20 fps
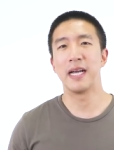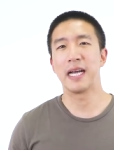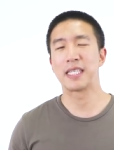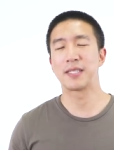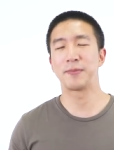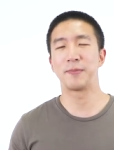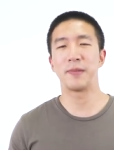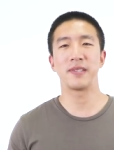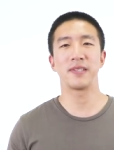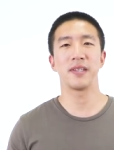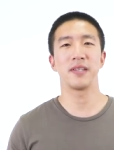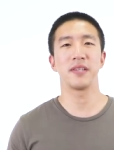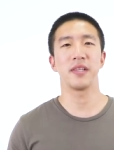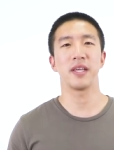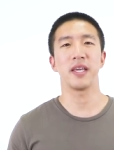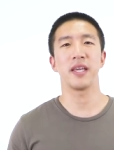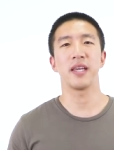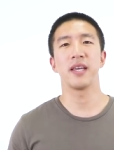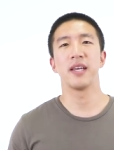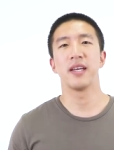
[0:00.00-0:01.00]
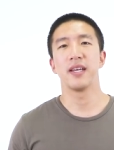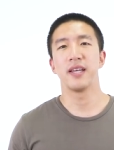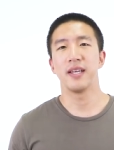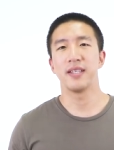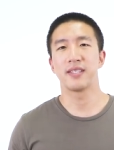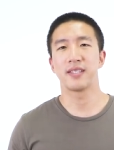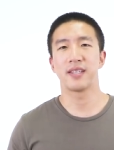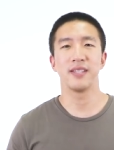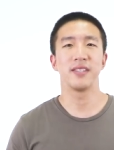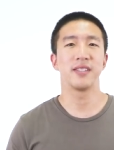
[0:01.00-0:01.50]
explicitly
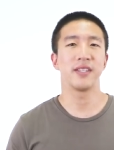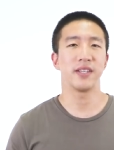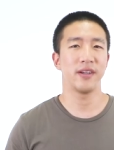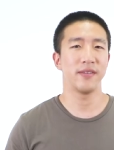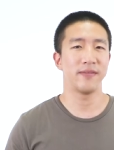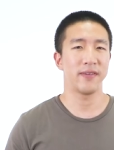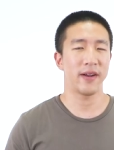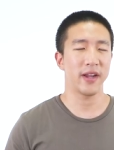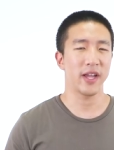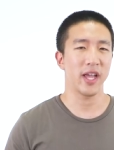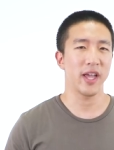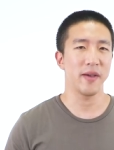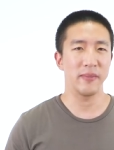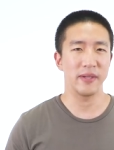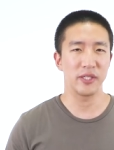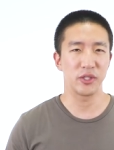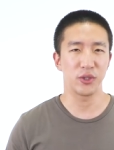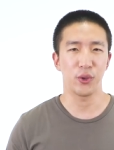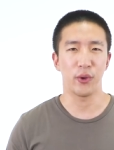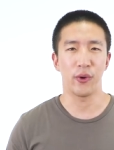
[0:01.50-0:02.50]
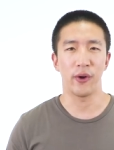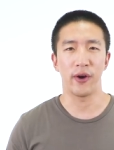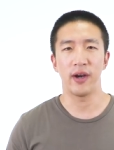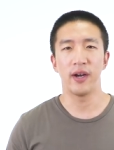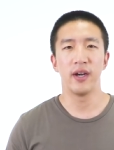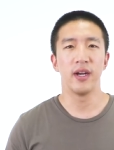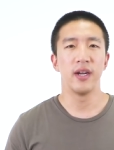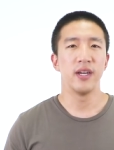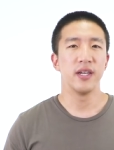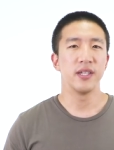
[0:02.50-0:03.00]
is considered very immature.
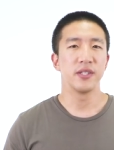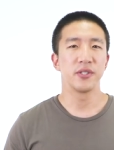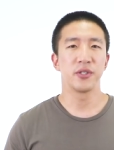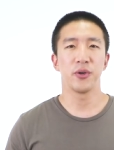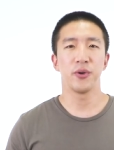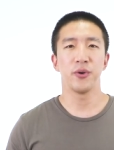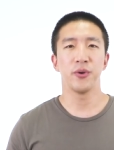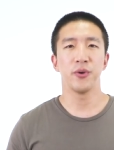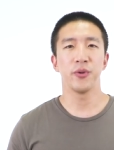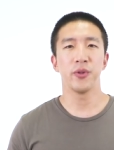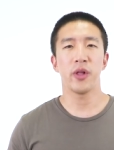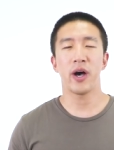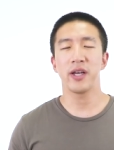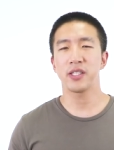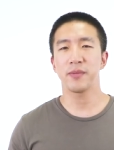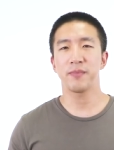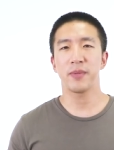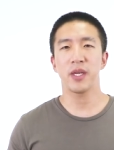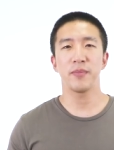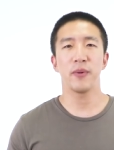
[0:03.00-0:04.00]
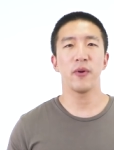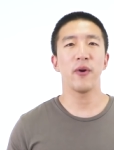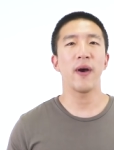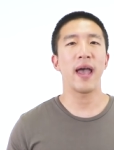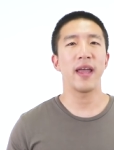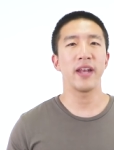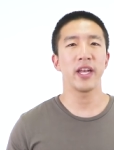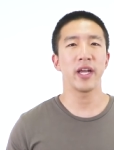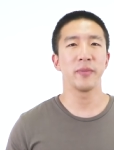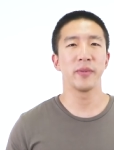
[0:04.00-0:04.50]
So lots of people
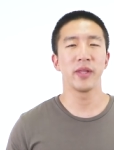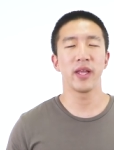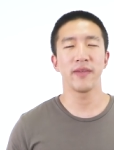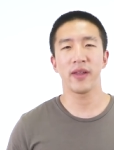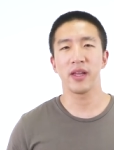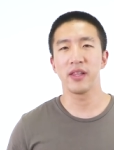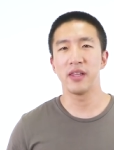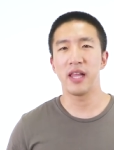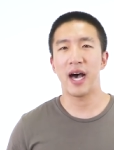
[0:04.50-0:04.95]
end up living